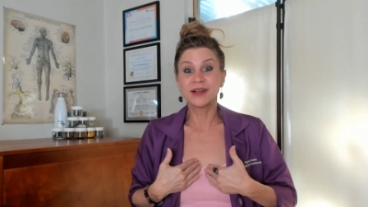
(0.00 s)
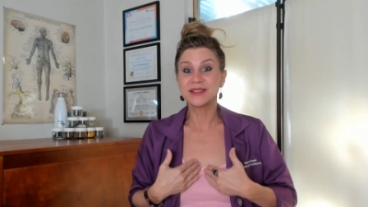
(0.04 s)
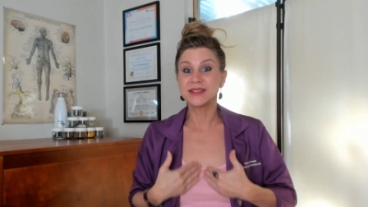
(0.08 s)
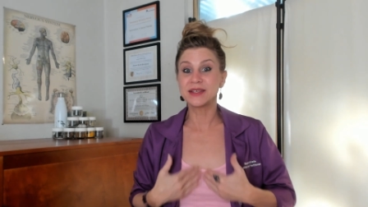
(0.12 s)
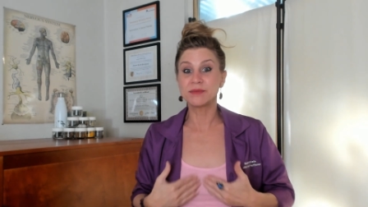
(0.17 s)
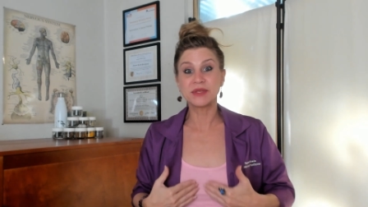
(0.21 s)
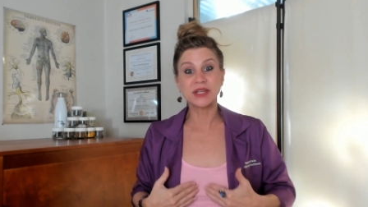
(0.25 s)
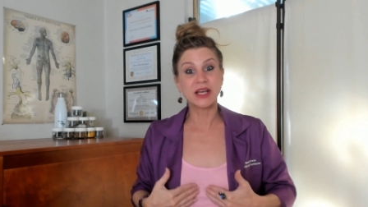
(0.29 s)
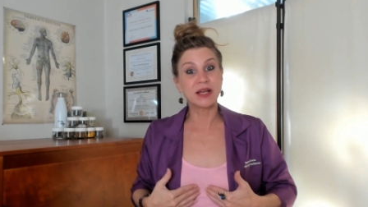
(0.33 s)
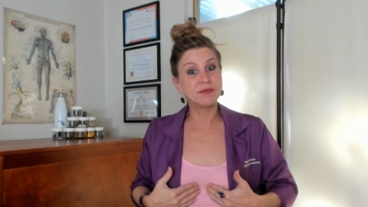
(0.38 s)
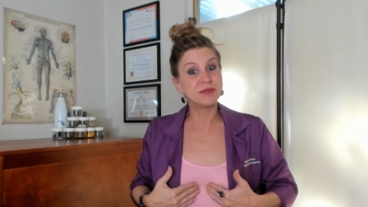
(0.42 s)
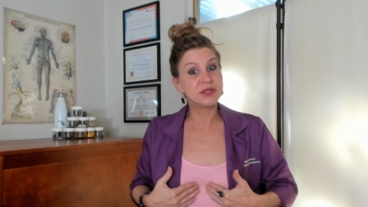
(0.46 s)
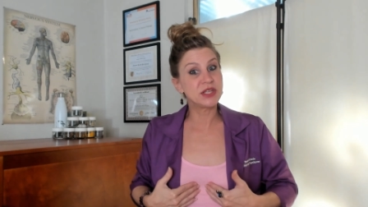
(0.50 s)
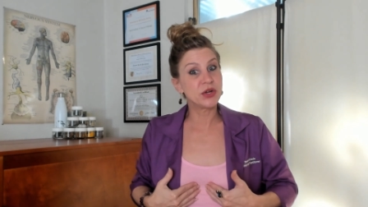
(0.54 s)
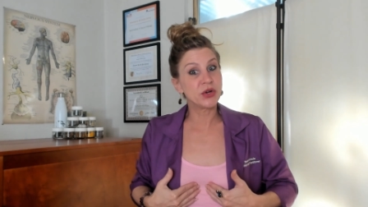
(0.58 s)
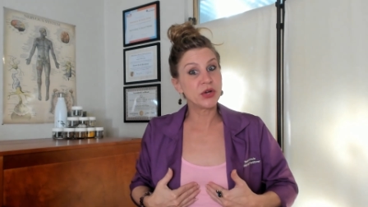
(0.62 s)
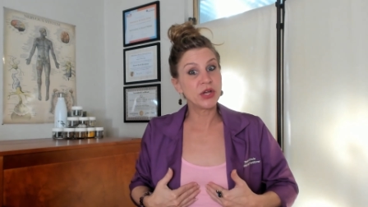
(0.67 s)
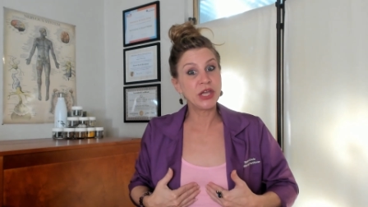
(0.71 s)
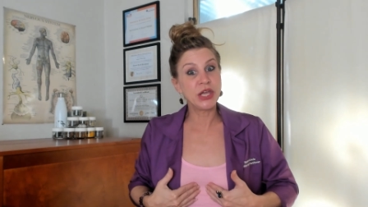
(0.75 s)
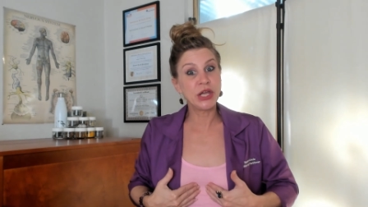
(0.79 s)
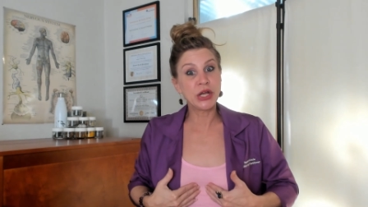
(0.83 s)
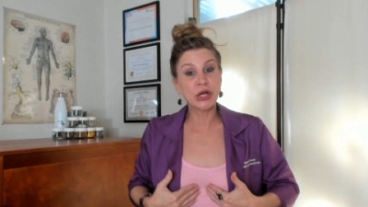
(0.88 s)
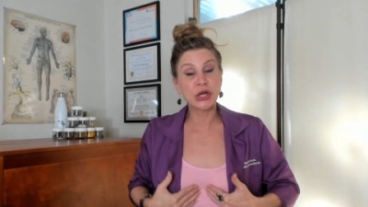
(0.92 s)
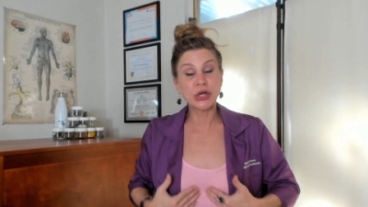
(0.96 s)
sometimes they're
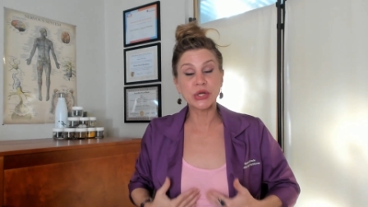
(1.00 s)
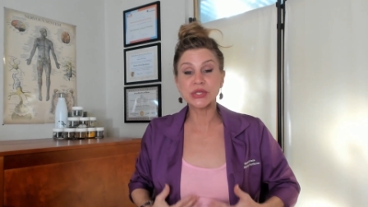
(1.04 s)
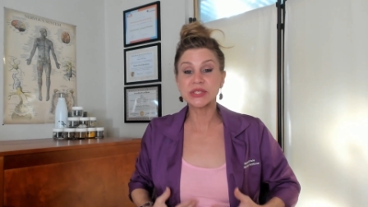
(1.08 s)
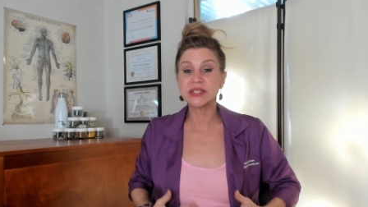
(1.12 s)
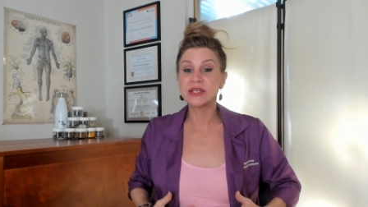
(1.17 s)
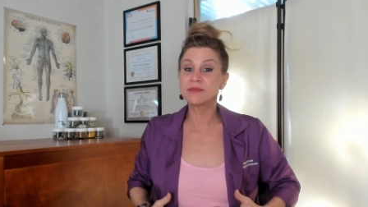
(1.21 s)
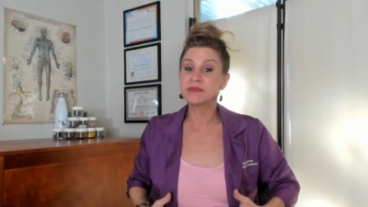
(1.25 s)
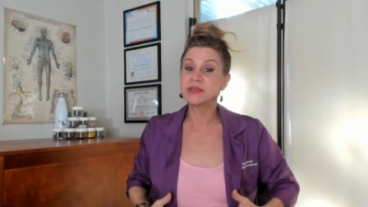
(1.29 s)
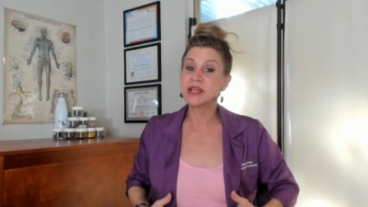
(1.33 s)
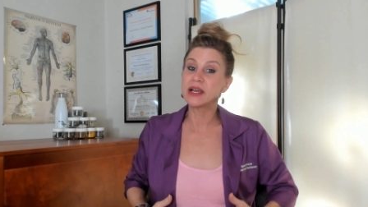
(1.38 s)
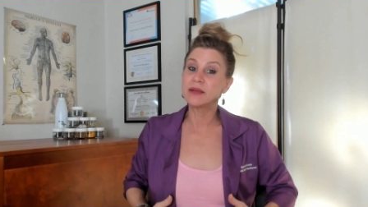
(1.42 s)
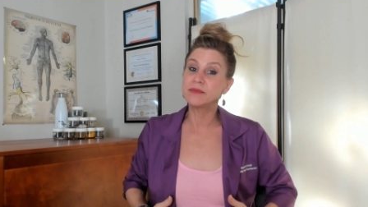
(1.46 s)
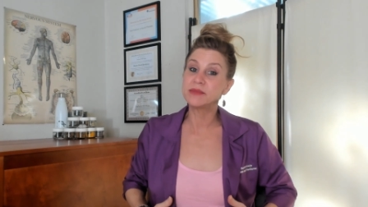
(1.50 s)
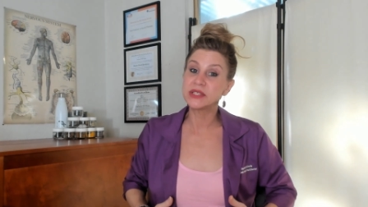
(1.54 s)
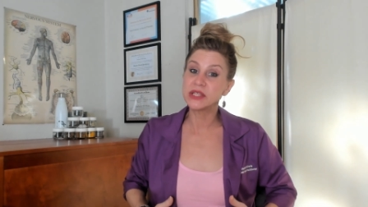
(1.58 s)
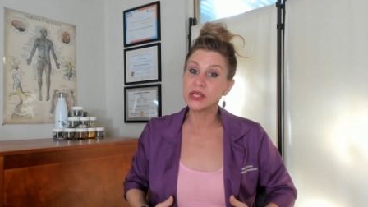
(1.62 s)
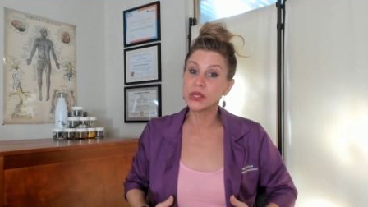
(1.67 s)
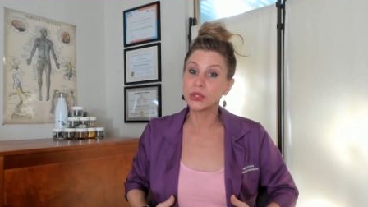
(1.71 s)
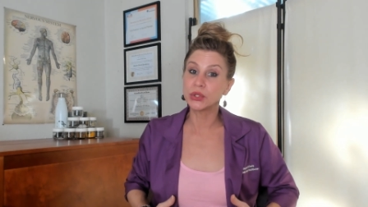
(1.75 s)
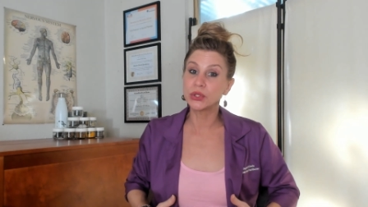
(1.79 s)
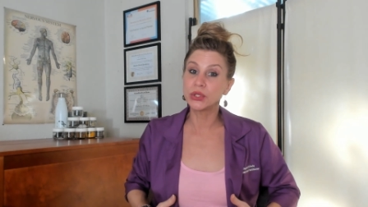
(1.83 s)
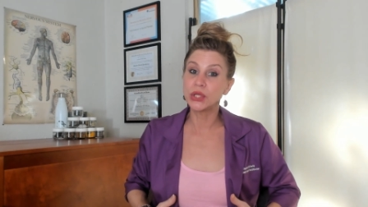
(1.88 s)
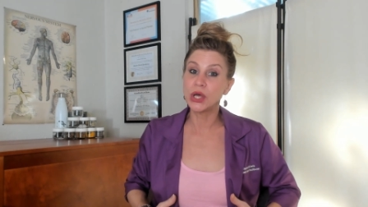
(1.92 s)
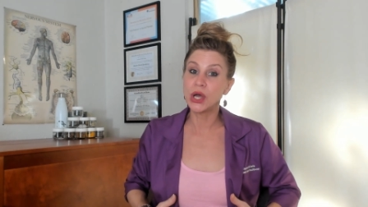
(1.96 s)
here, sometimes
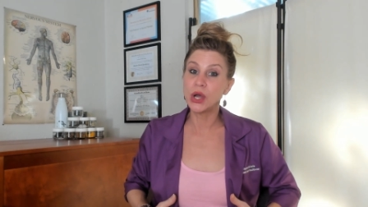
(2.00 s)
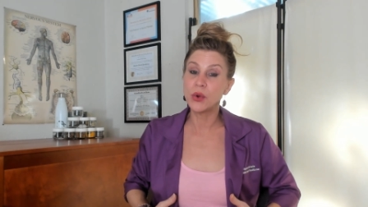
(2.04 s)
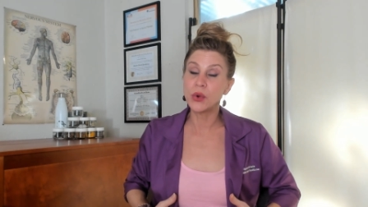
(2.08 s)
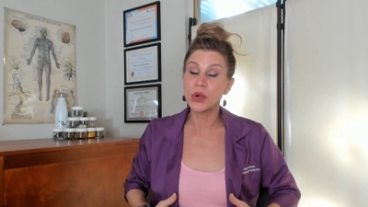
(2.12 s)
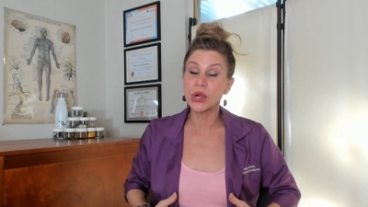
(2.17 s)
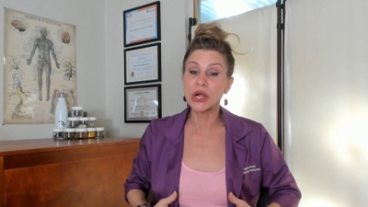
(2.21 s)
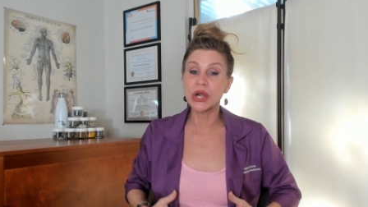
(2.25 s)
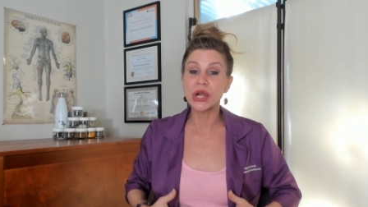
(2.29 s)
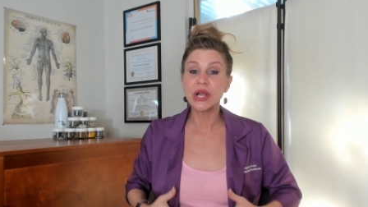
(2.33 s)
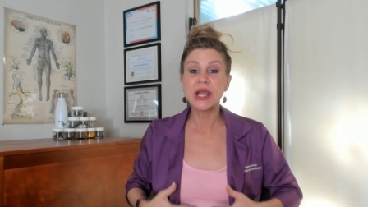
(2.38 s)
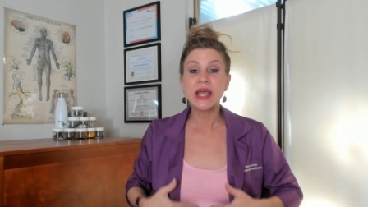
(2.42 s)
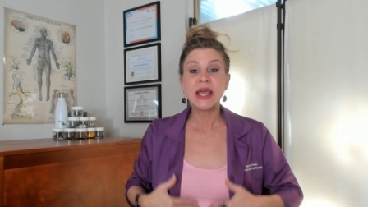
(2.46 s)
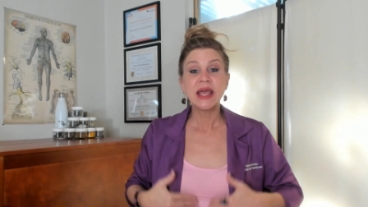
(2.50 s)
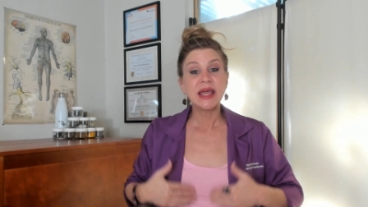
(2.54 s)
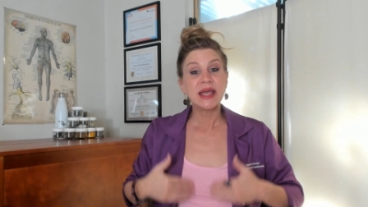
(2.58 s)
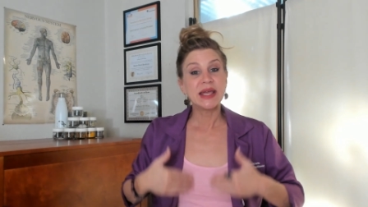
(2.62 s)
they're lower.